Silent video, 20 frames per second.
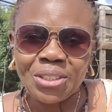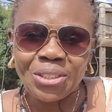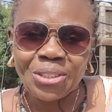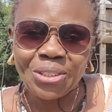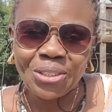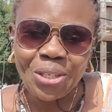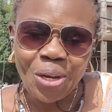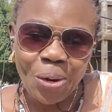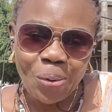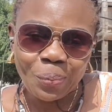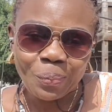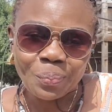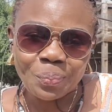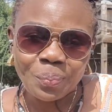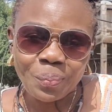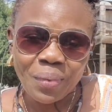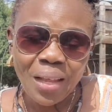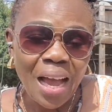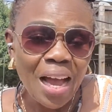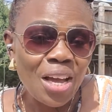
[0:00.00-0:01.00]
So
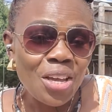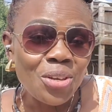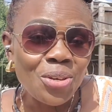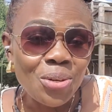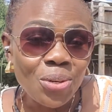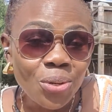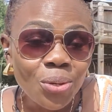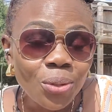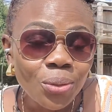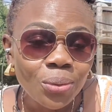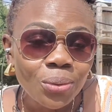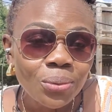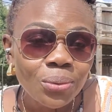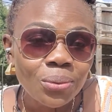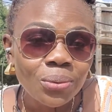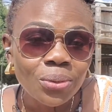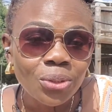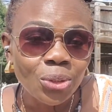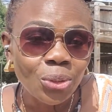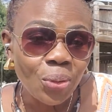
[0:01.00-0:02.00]
are you
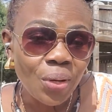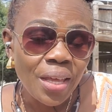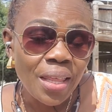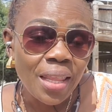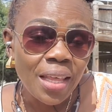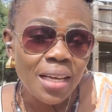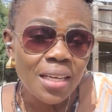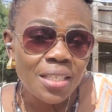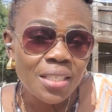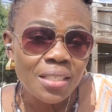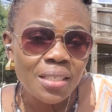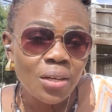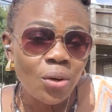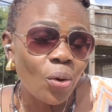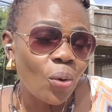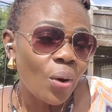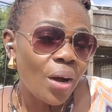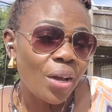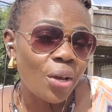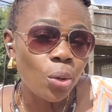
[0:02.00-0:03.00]
doing it,
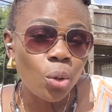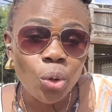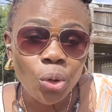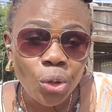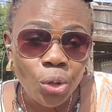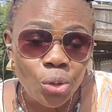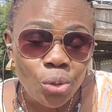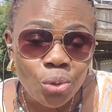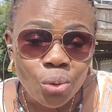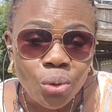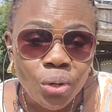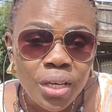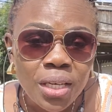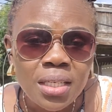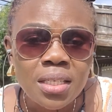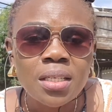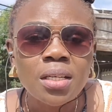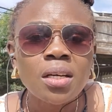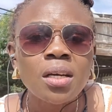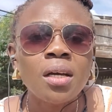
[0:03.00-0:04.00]
or are you going to do
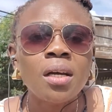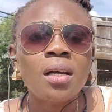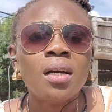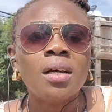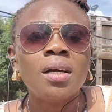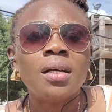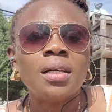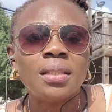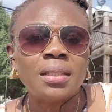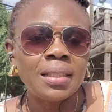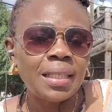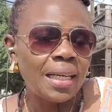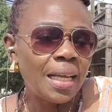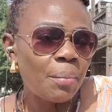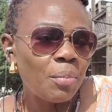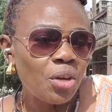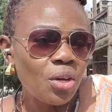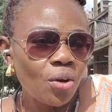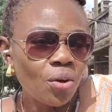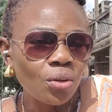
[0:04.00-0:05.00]
it? Let
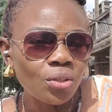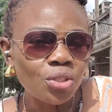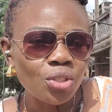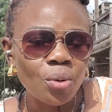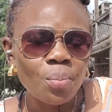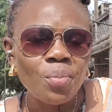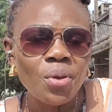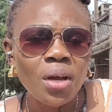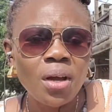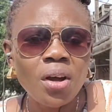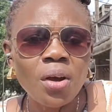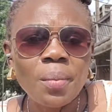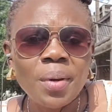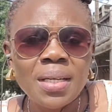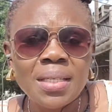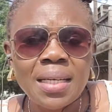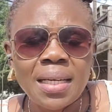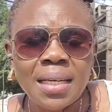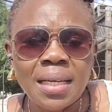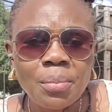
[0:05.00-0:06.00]
me know. Drop me a
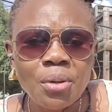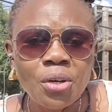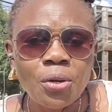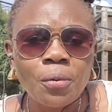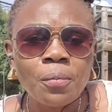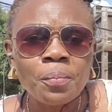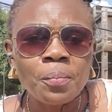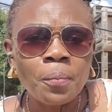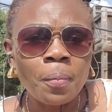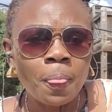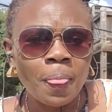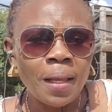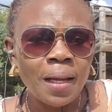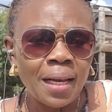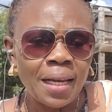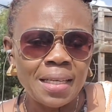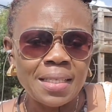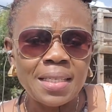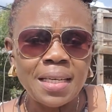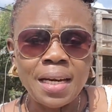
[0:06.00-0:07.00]
comment and let me know.
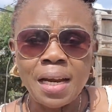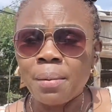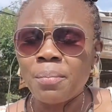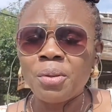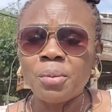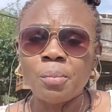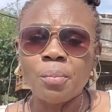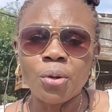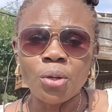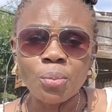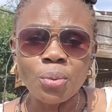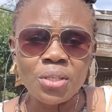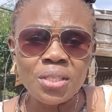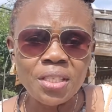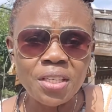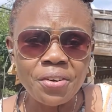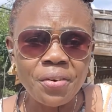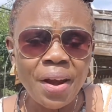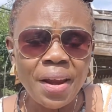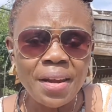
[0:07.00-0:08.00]
Like I said, I'm in Baltimore
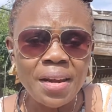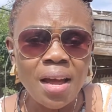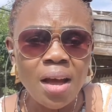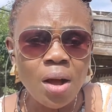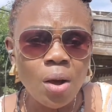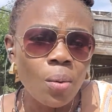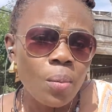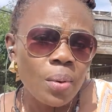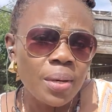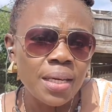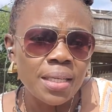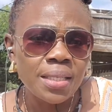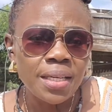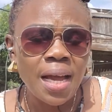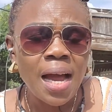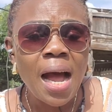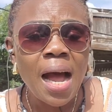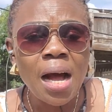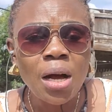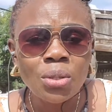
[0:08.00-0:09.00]
City right now. There's a
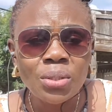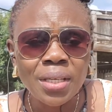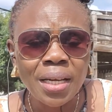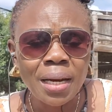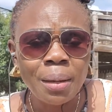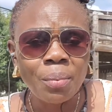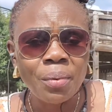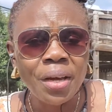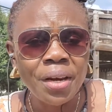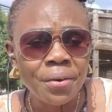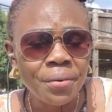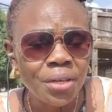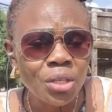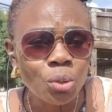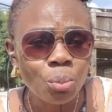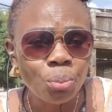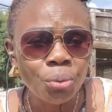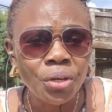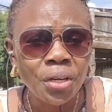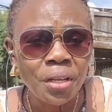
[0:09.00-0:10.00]
house that I'm getting ready
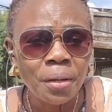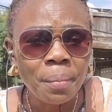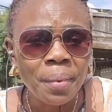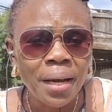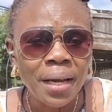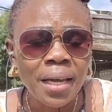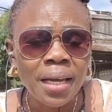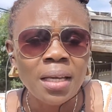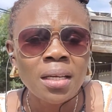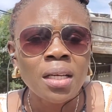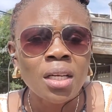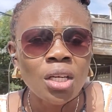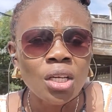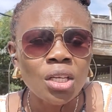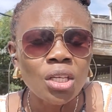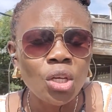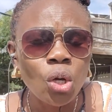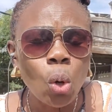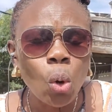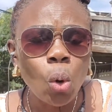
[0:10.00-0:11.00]
to put in the market.
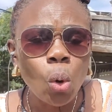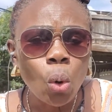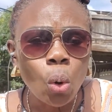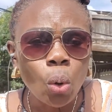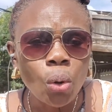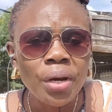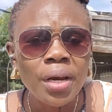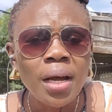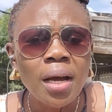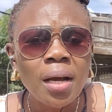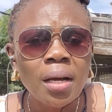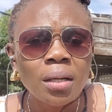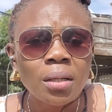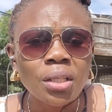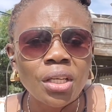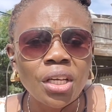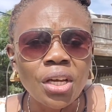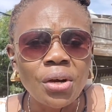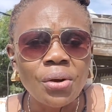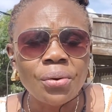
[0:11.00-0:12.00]
The owner
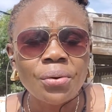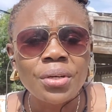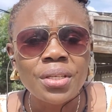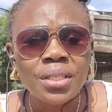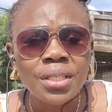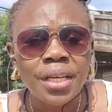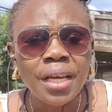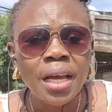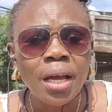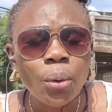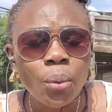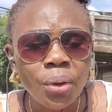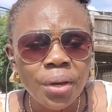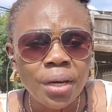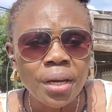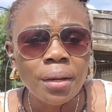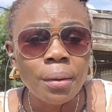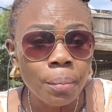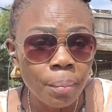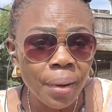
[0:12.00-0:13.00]
increased the
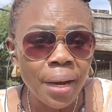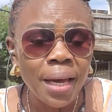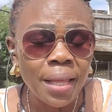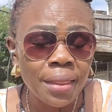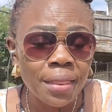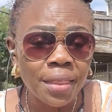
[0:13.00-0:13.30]
equity by